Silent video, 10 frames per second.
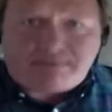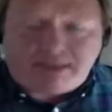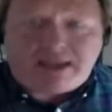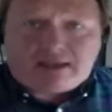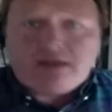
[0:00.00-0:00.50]
I meant
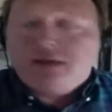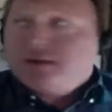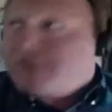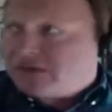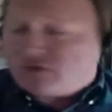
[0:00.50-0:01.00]
to make.
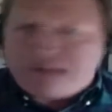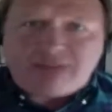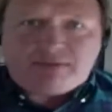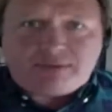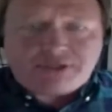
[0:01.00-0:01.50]
Thank you for
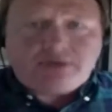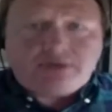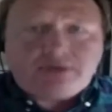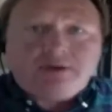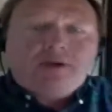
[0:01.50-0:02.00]
reminding me,
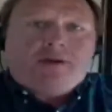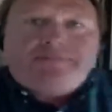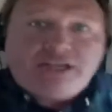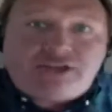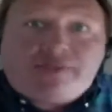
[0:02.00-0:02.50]
Richard.
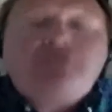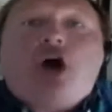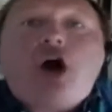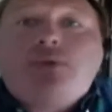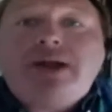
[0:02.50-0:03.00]
Is that
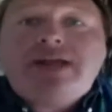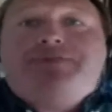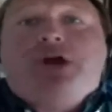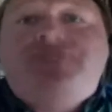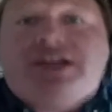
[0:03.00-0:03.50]
there's
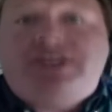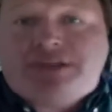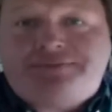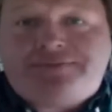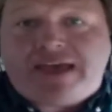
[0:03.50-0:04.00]
already
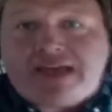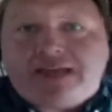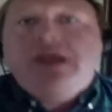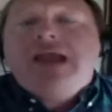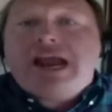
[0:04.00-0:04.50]
protests of the
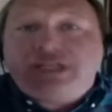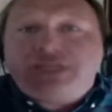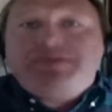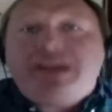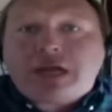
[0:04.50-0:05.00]
Fed, and
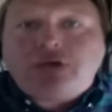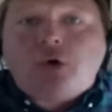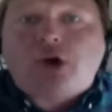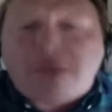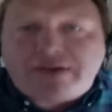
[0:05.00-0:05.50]
it's being
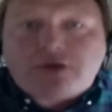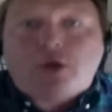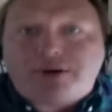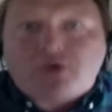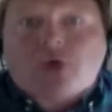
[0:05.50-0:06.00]
ignored by the
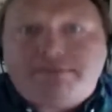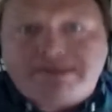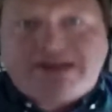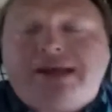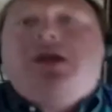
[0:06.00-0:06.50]
corporate
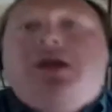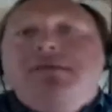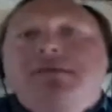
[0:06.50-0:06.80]
whore media.